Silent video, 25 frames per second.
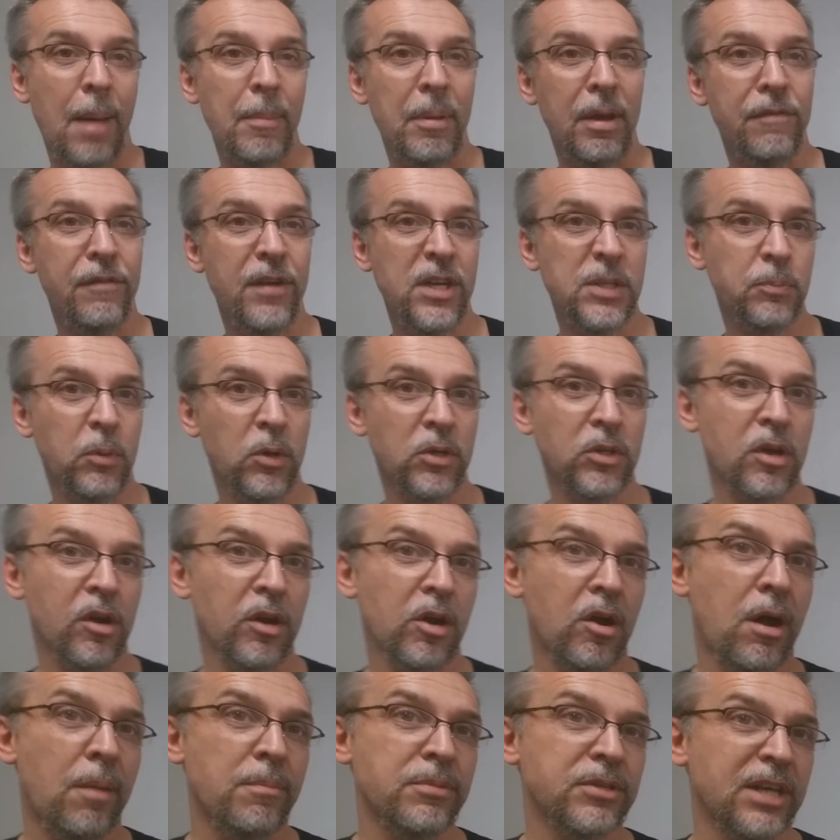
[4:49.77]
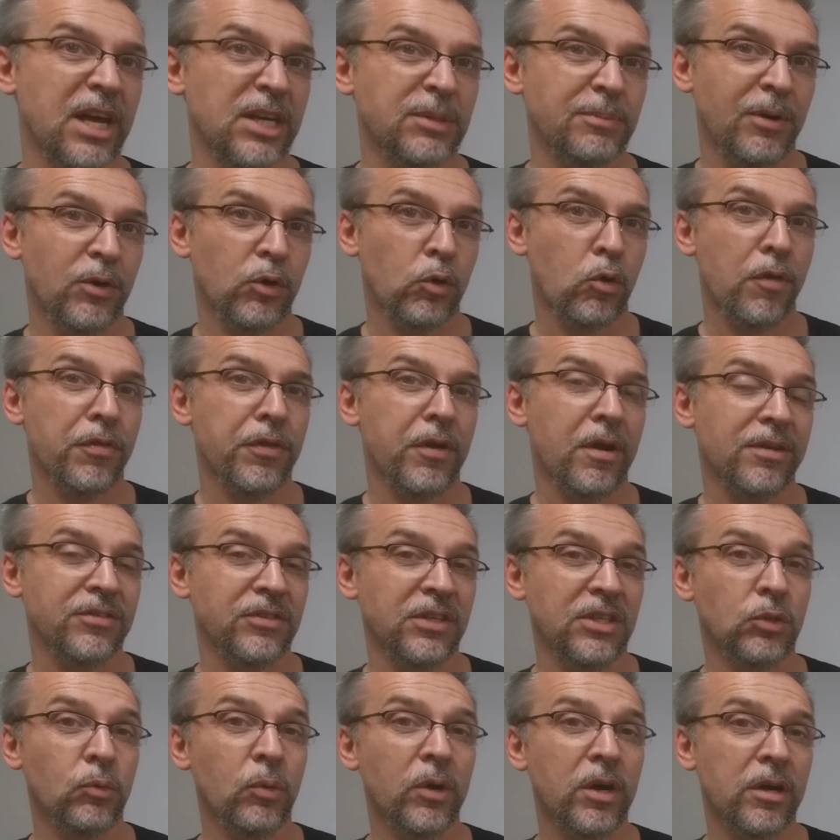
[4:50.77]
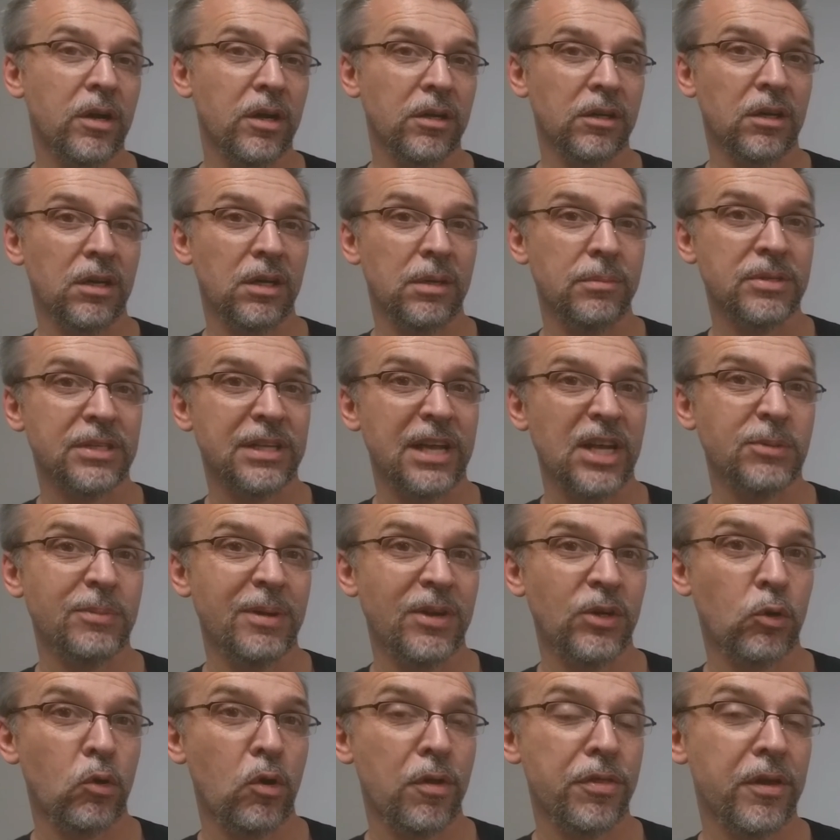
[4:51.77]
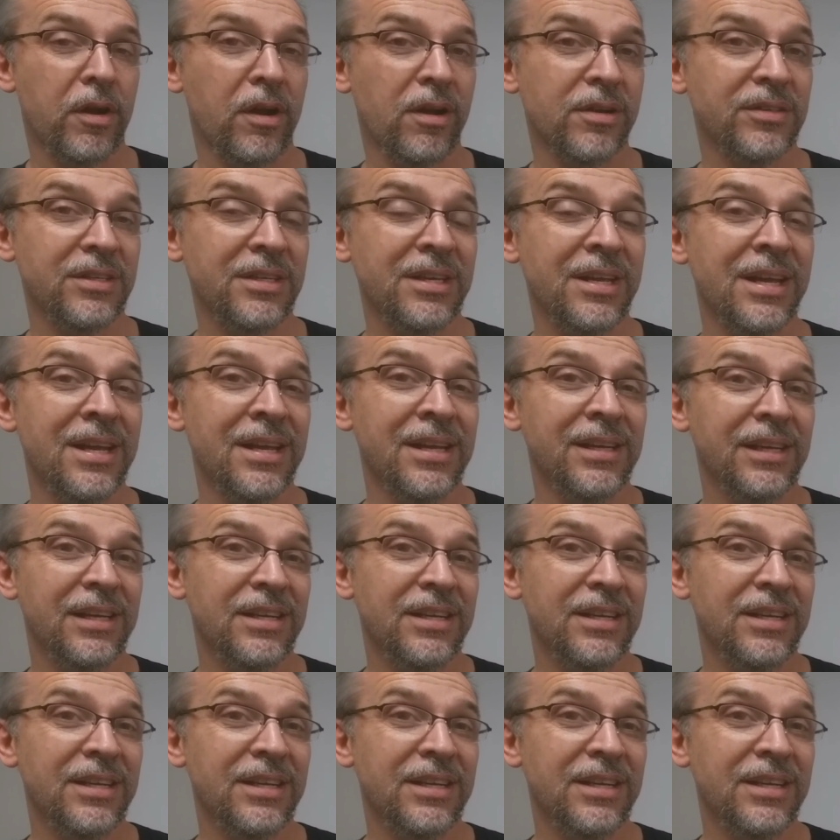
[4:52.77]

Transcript: I'm at facebook.com slash magicorthodoxy, twitter.com slash magicorthodoxy,